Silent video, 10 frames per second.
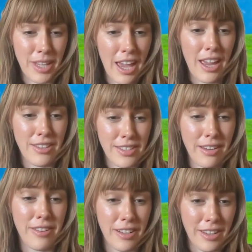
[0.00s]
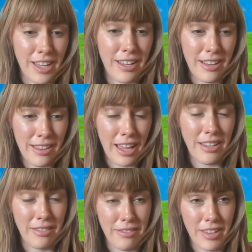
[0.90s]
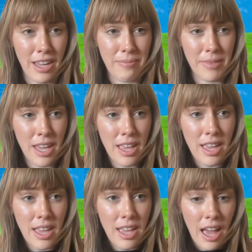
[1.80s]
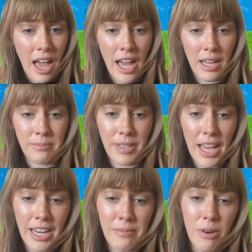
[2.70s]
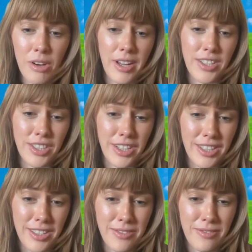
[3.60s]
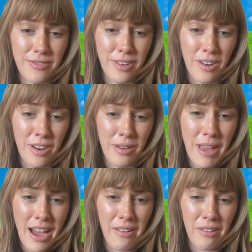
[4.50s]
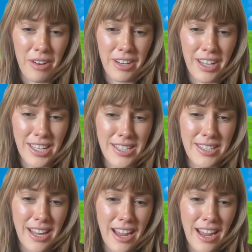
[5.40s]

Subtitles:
Yeah, definitely. Thank you for that. Any more questions from our audience?